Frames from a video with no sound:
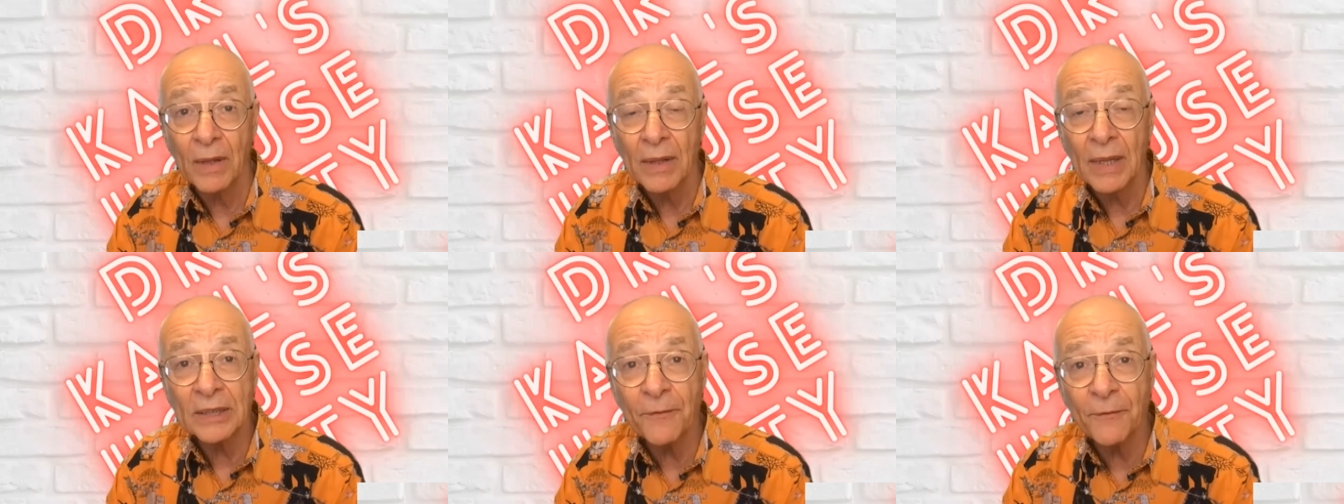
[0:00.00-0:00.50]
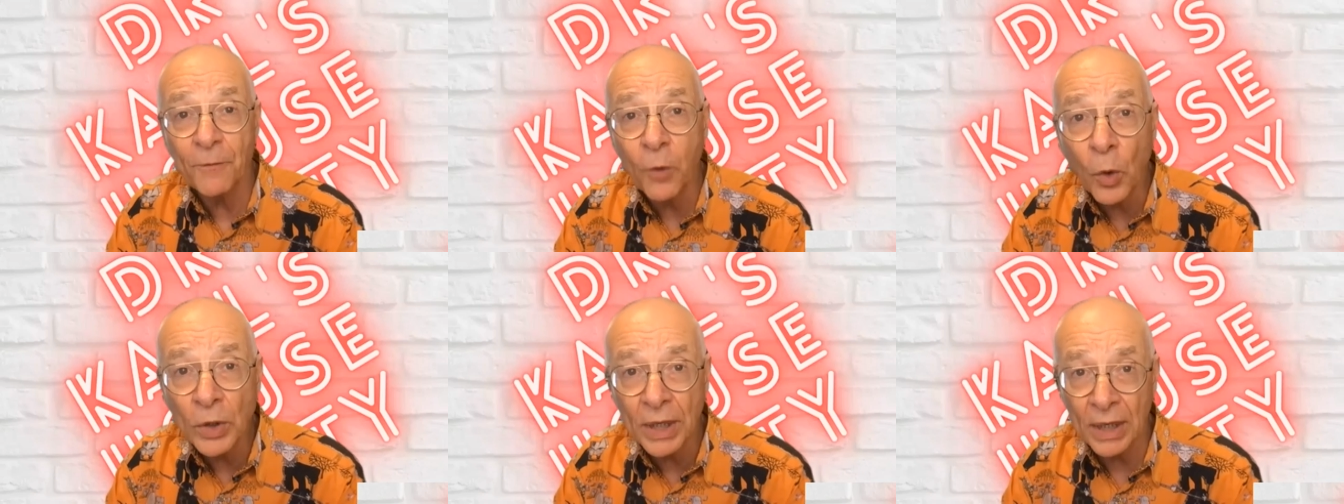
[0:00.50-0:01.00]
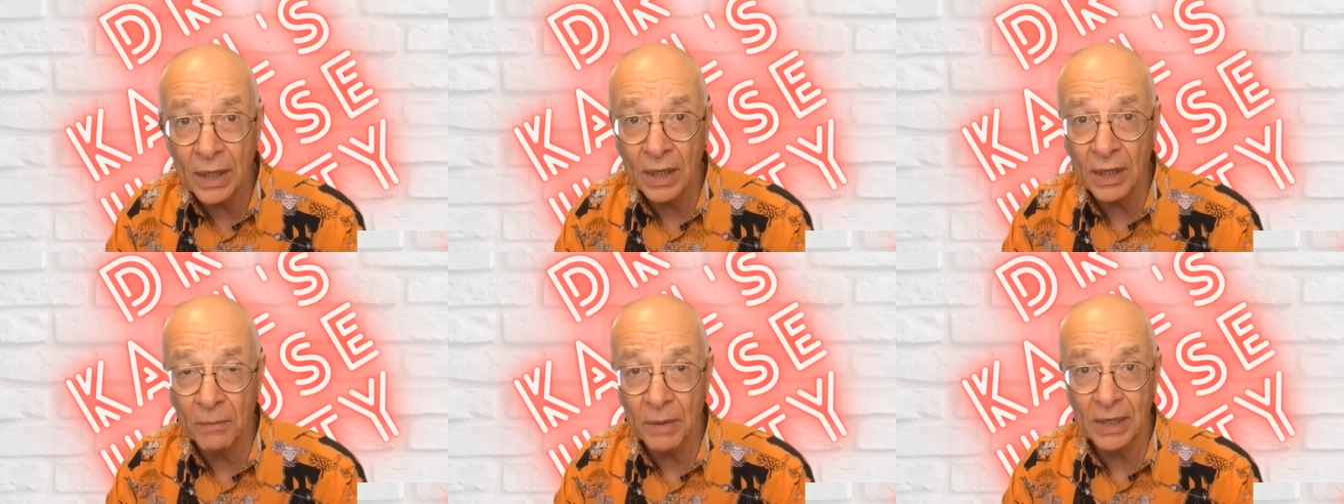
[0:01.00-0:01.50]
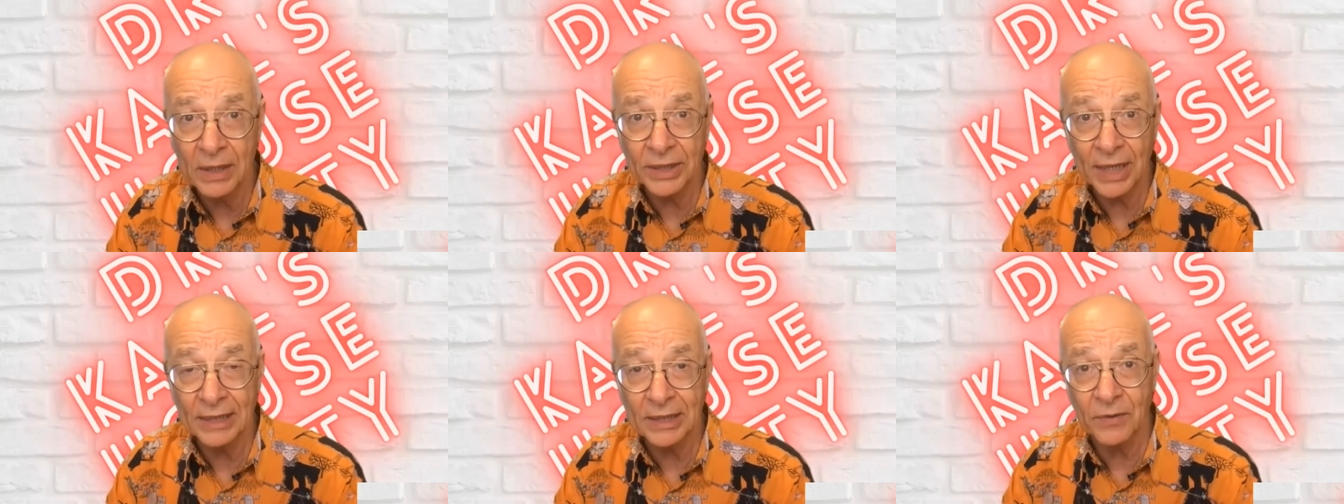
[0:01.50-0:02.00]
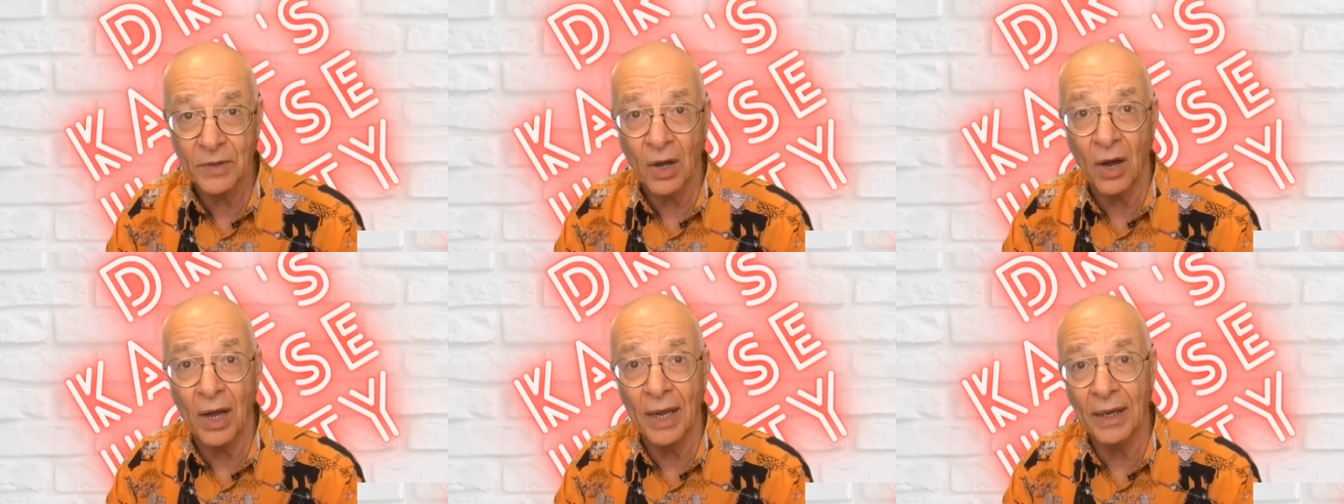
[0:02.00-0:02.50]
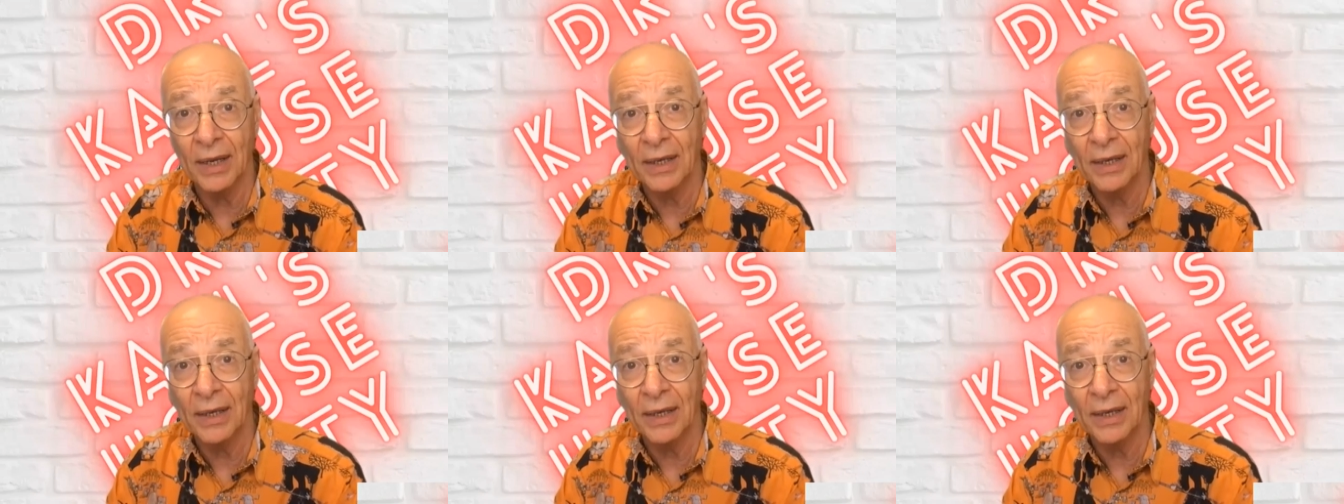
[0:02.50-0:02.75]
that's a 40 in a million chance of dying.